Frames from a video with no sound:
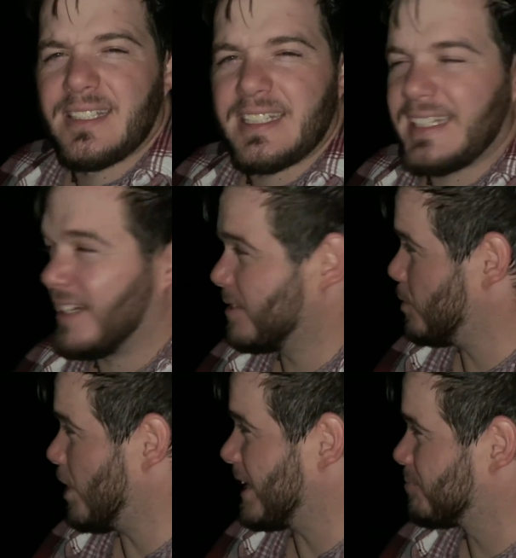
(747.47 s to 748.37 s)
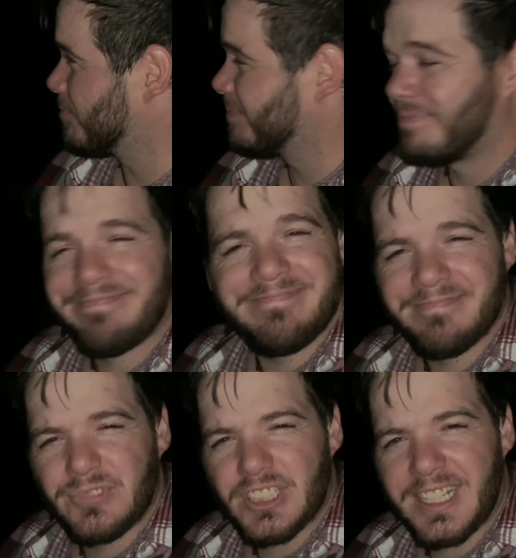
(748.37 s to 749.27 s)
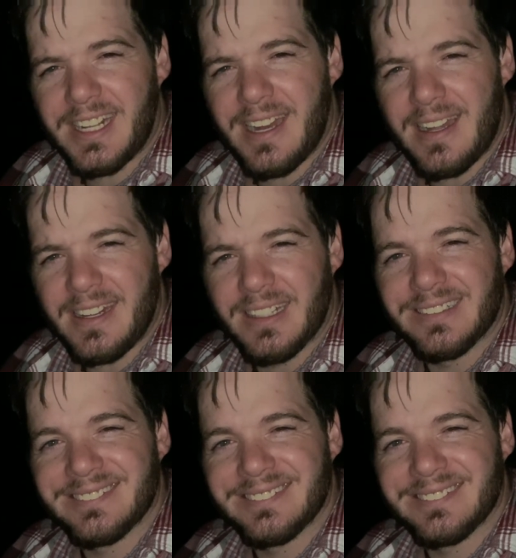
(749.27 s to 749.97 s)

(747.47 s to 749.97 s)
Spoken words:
head down in the morning. Try to get out of here.